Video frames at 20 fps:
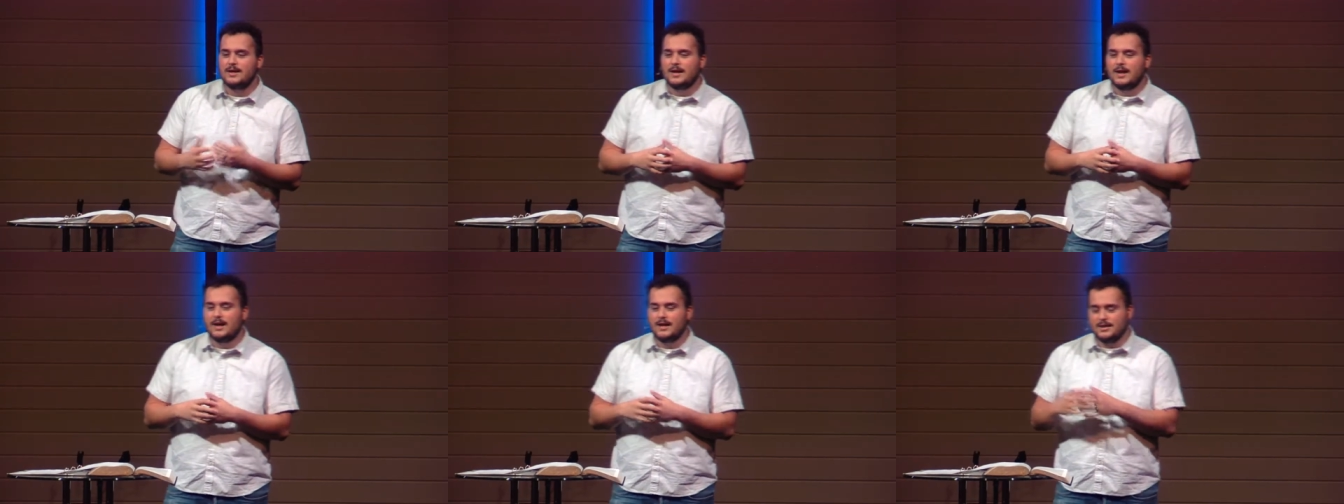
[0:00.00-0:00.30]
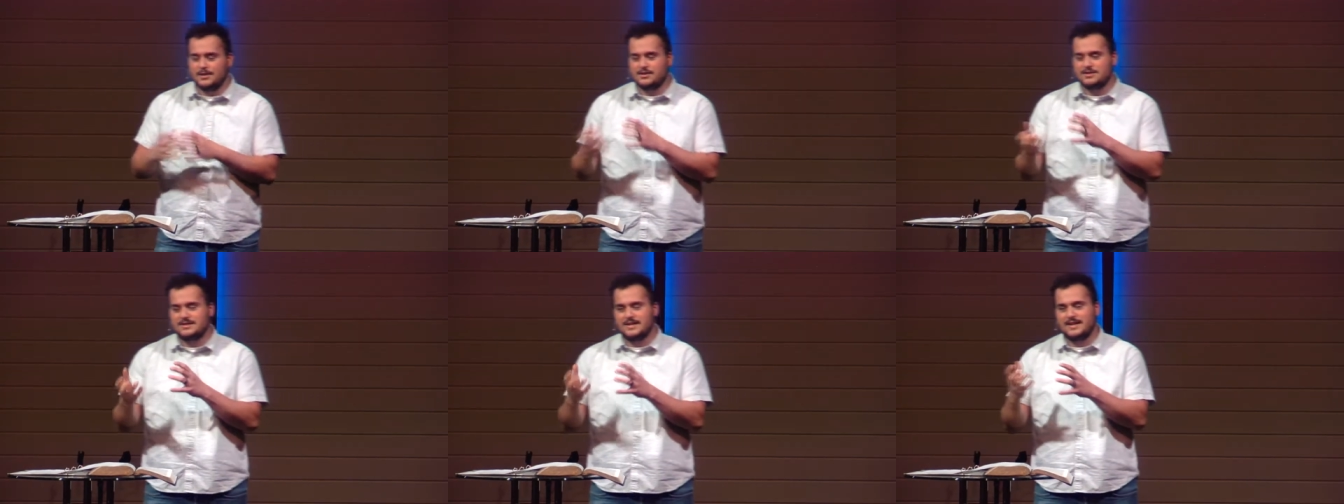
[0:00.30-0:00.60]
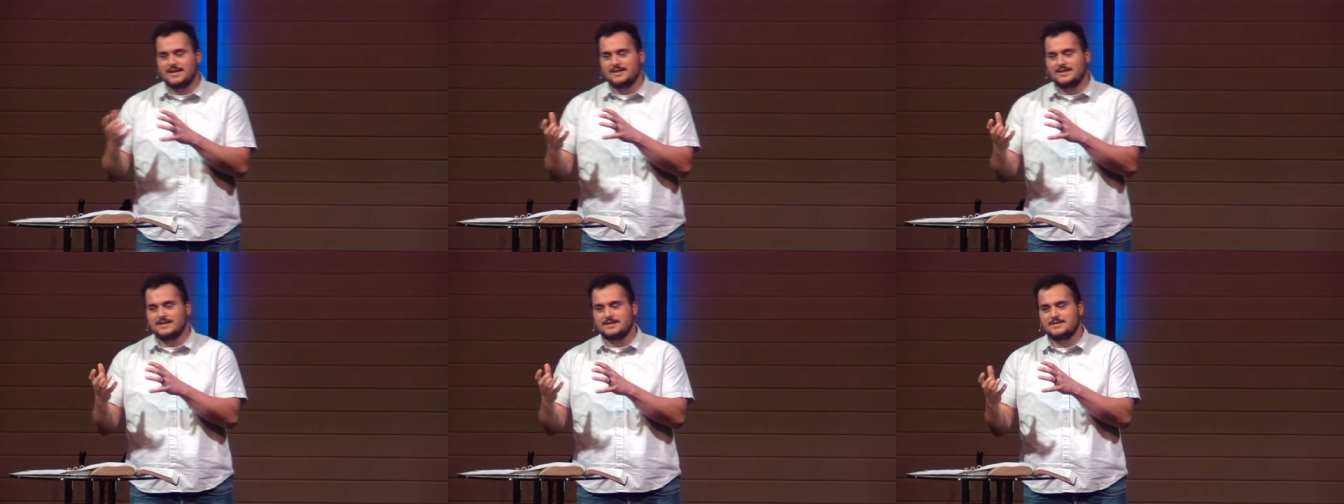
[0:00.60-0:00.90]
Uh, they're
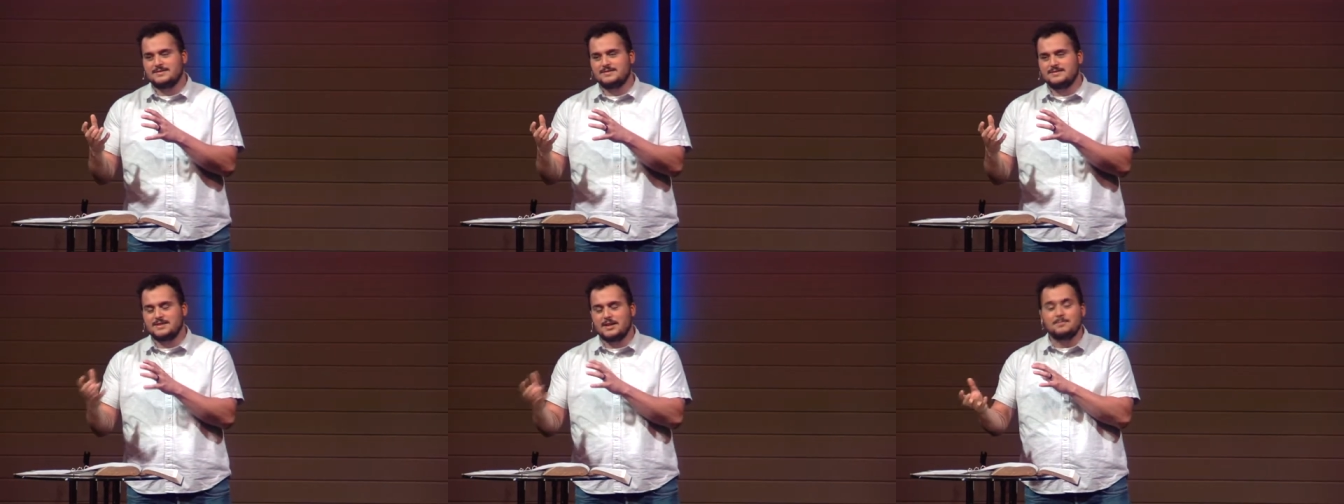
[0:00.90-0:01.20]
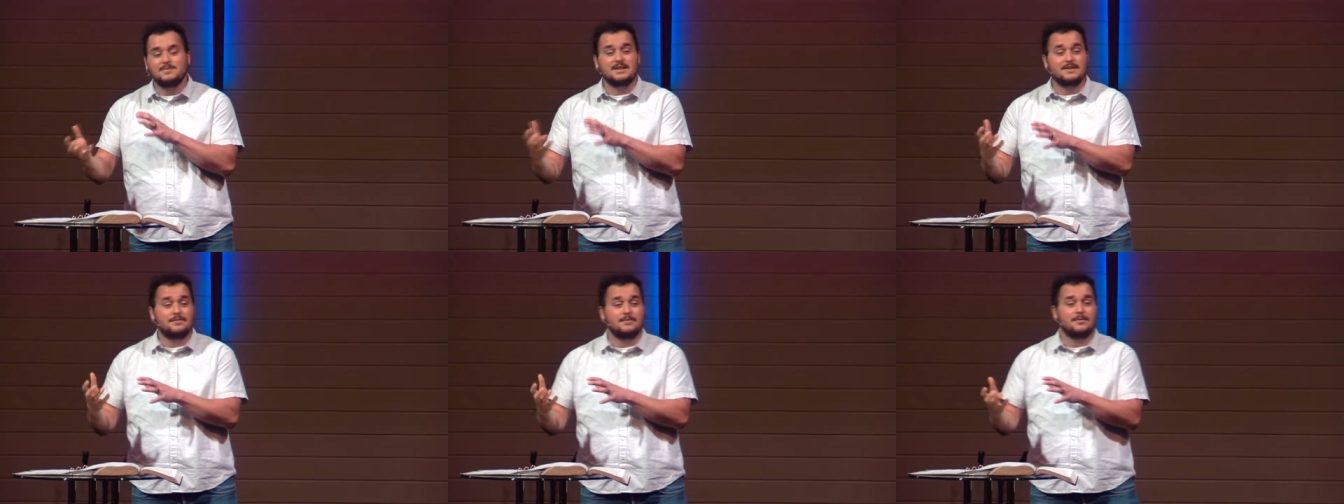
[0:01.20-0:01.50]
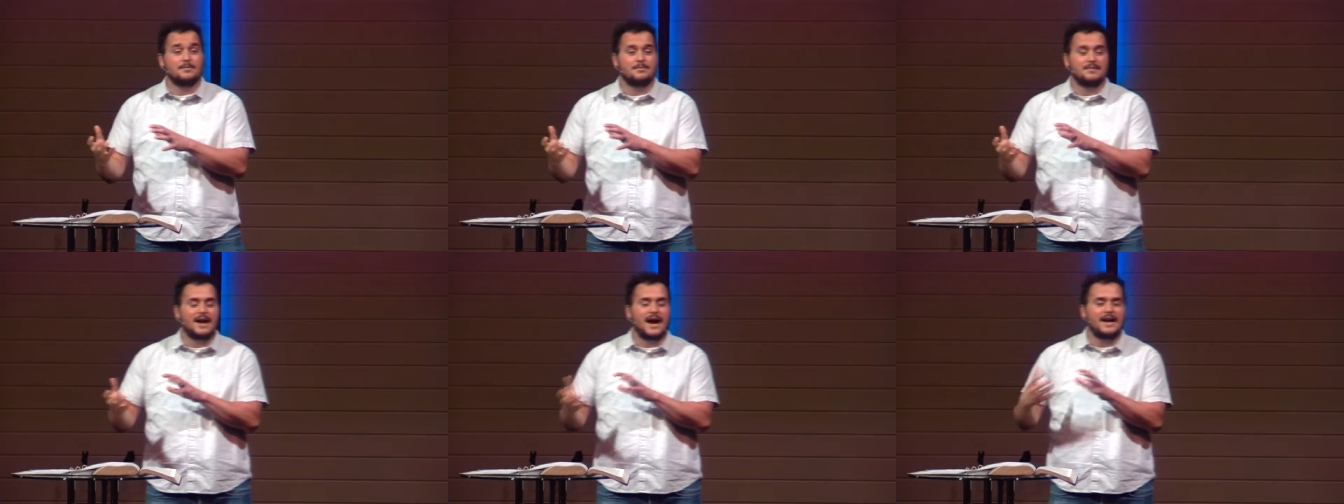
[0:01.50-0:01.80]
saying this something
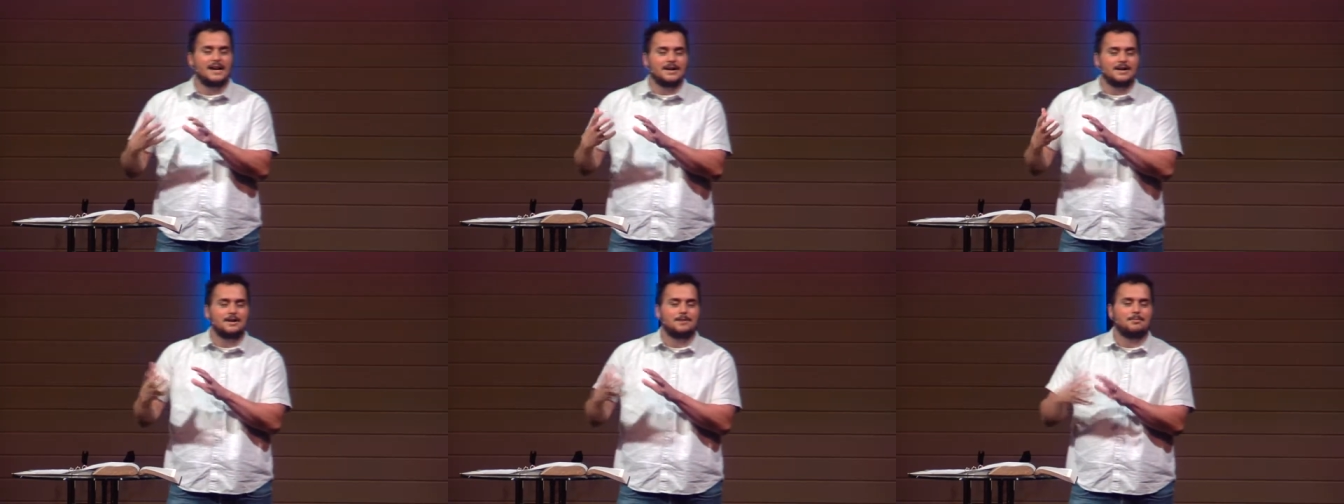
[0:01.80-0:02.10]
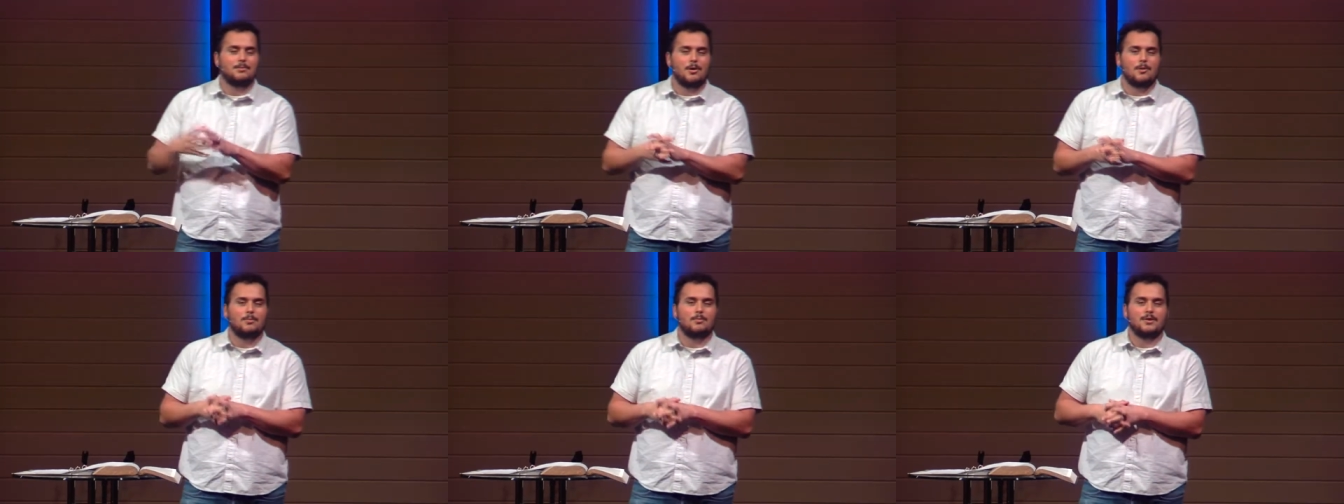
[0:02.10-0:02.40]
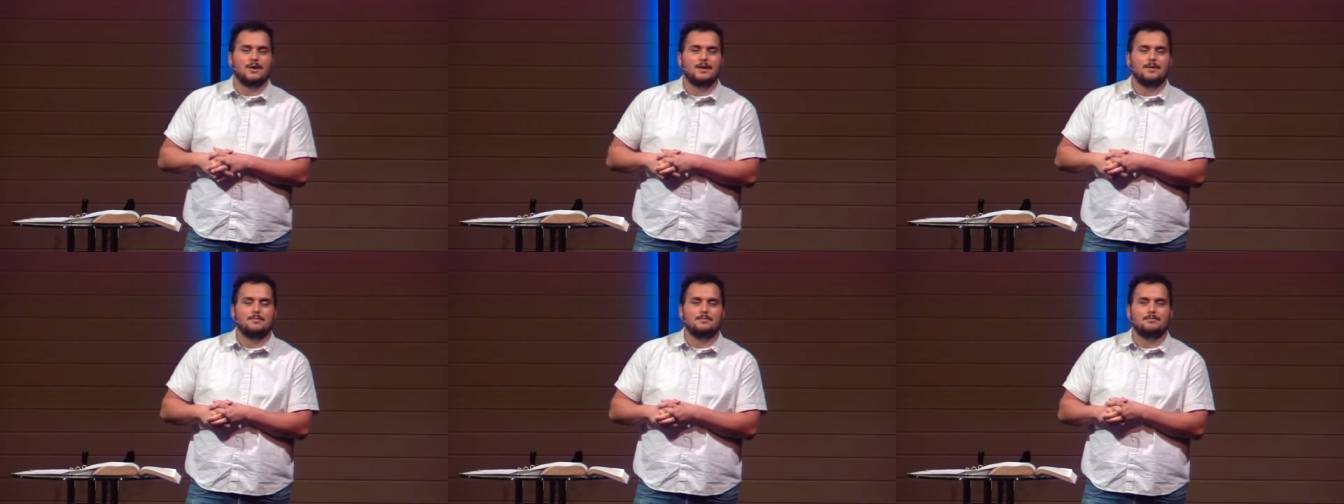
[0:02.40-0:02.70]
kind of
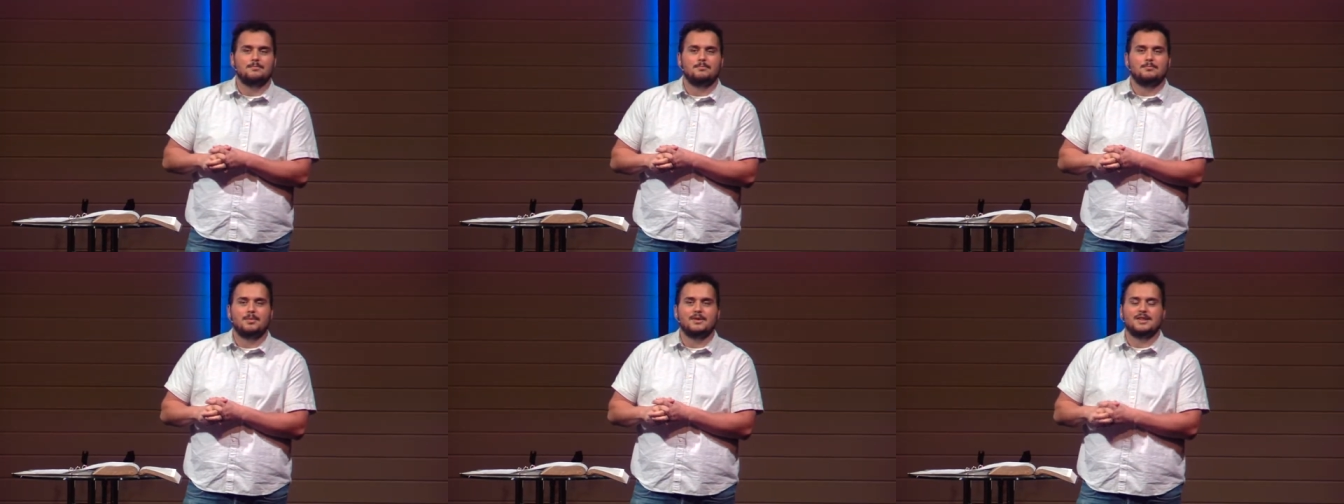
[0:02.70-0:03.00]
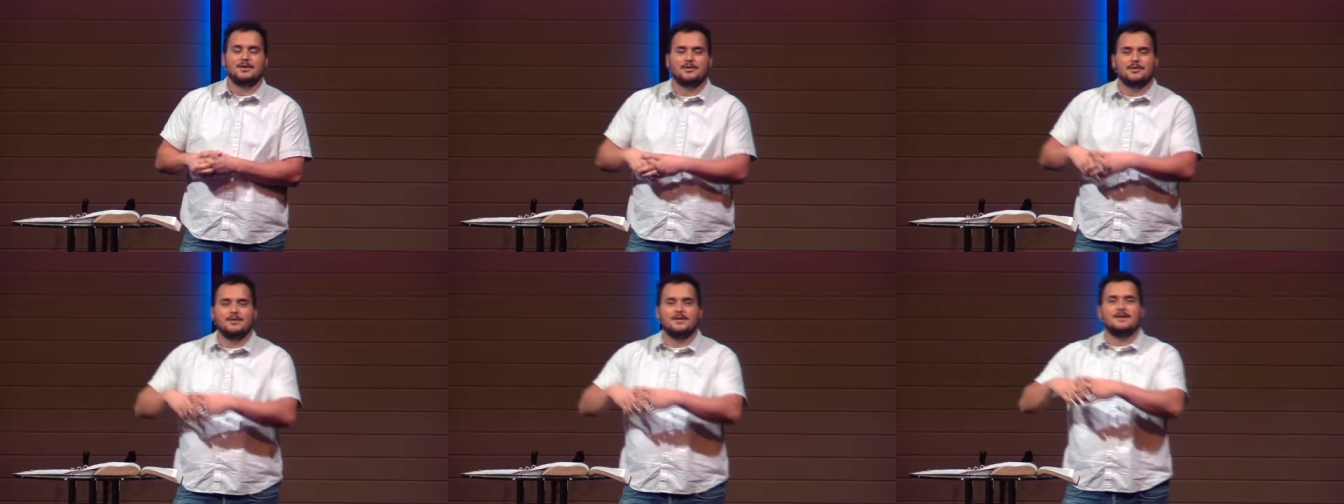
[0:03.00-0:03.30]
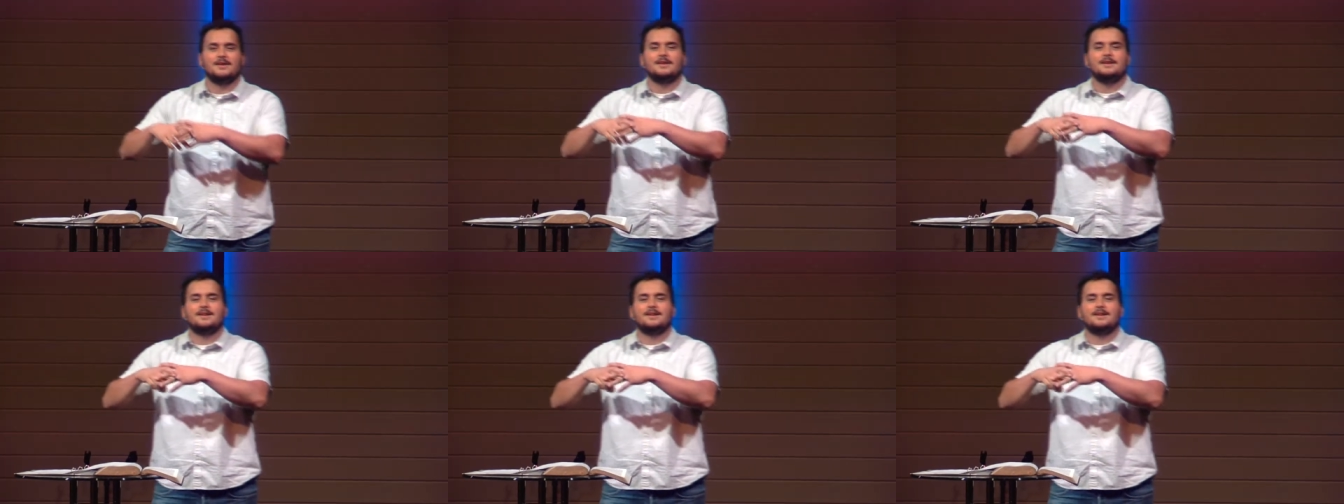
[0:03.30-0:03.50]
inappropriate, but they're